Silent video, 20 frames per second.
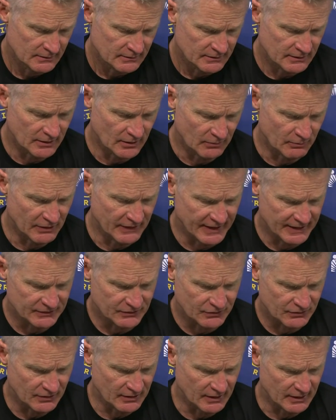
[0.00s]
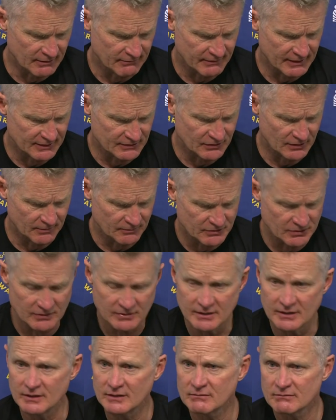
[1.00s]
you know, but that's uh, that's up to
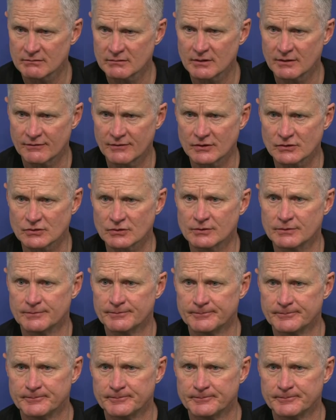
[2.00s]
the official.